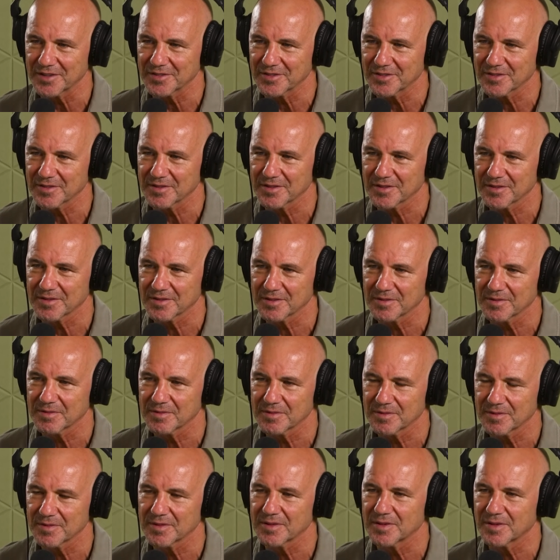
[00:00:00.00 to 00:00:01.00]
And
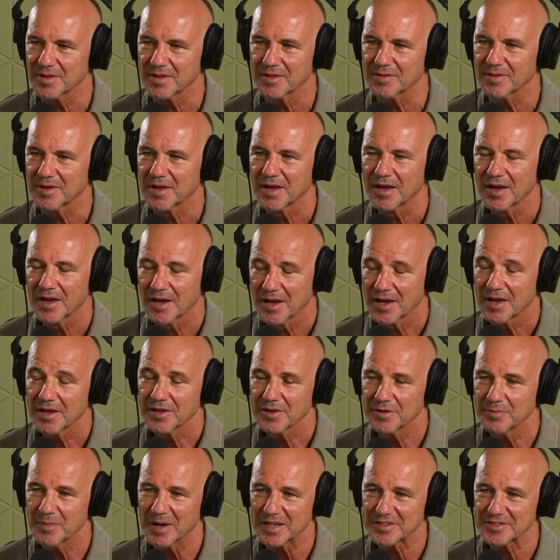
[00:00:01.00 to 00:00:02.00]

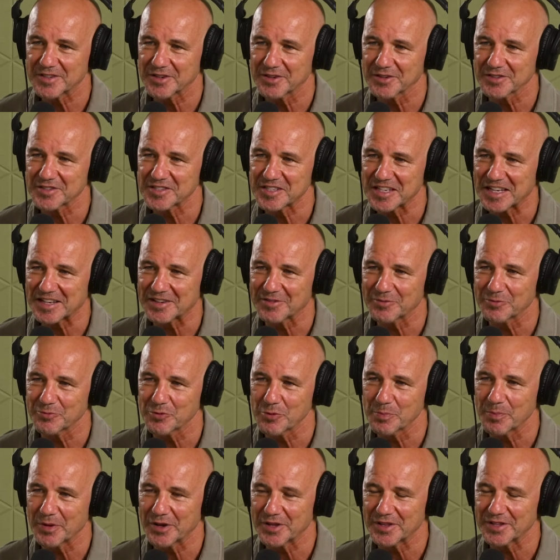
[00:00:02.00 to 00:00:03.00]
you must have got sick
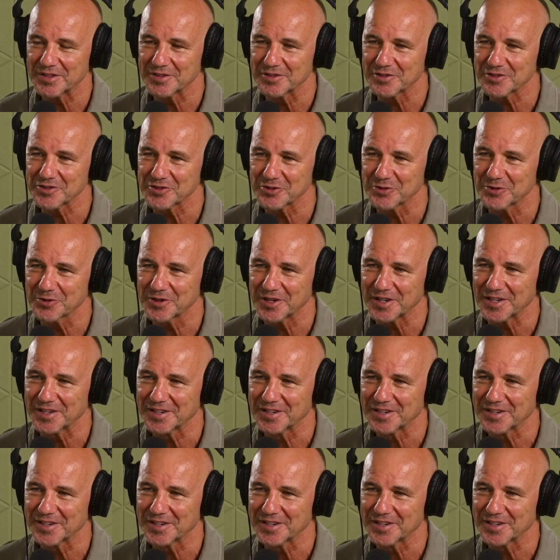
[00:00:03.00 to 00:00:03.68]
of repeating the story.